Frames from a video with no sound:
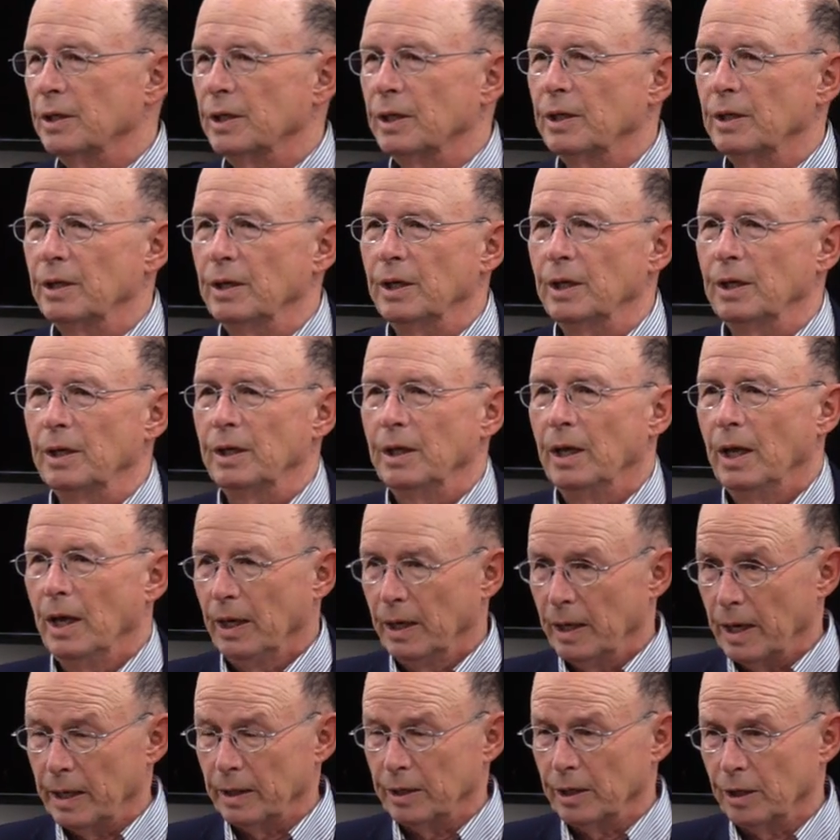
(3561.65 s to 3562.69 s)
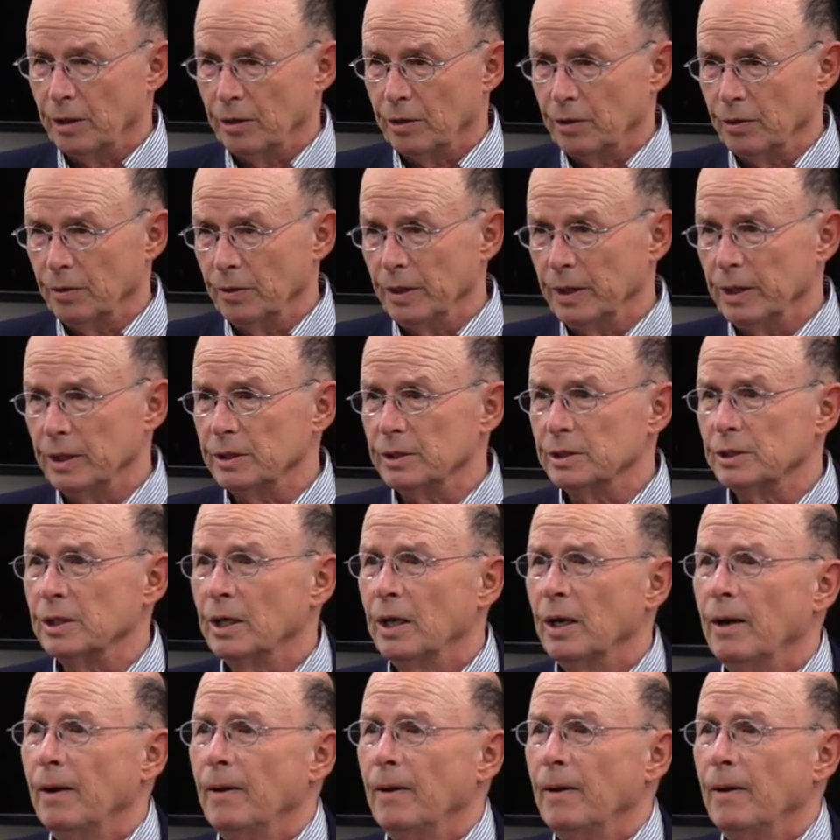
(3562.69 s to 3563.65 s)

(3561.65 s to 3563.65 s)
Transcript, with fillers: In the 1930s,